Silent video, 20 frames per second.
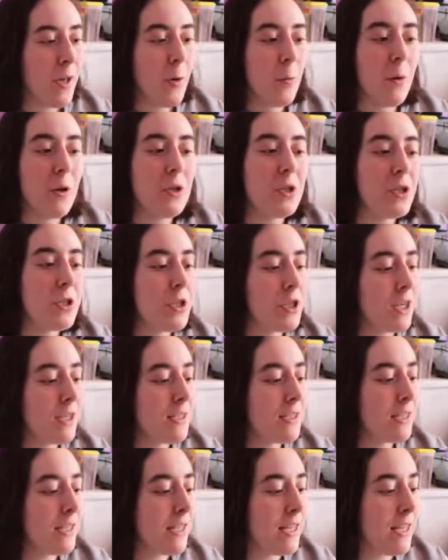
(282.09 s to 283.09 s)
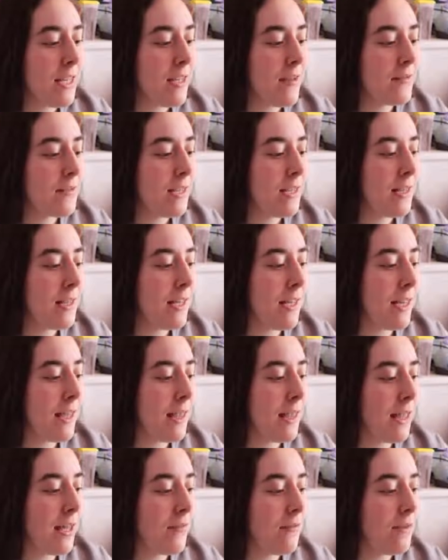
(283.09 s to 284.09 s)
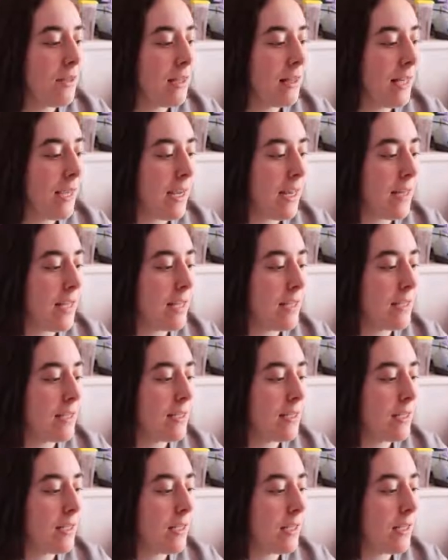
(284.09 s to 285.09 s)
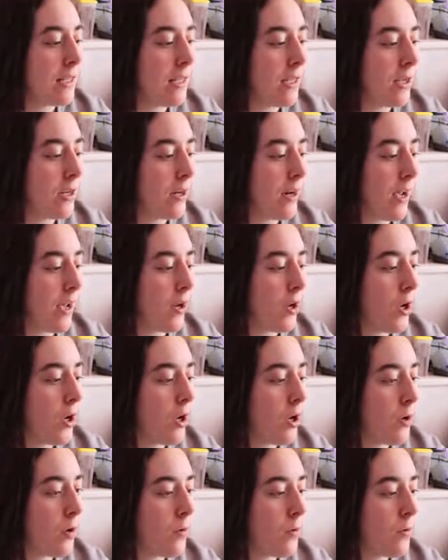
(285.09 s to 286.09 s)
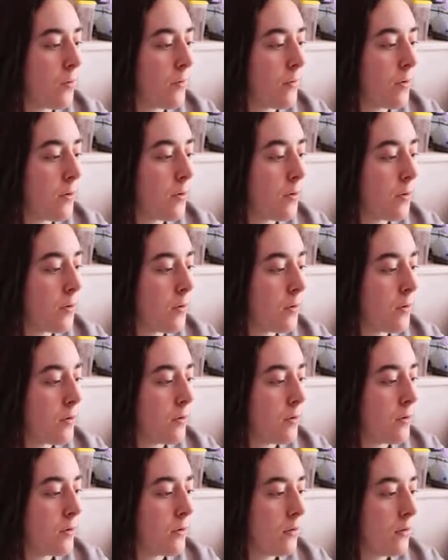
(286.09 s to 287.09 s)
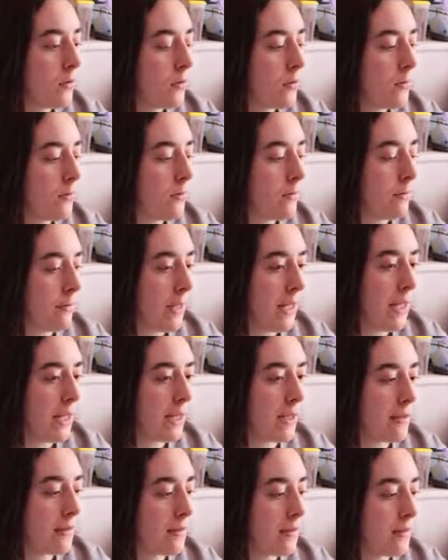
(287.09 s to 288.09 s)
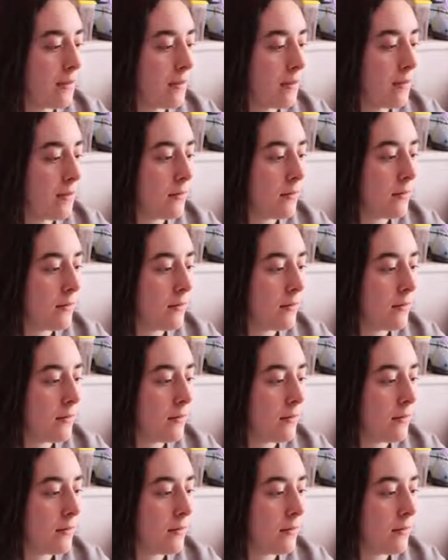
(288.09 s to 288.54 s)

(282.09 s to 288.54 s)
which just leaves the lovely ladies here at home. Bess.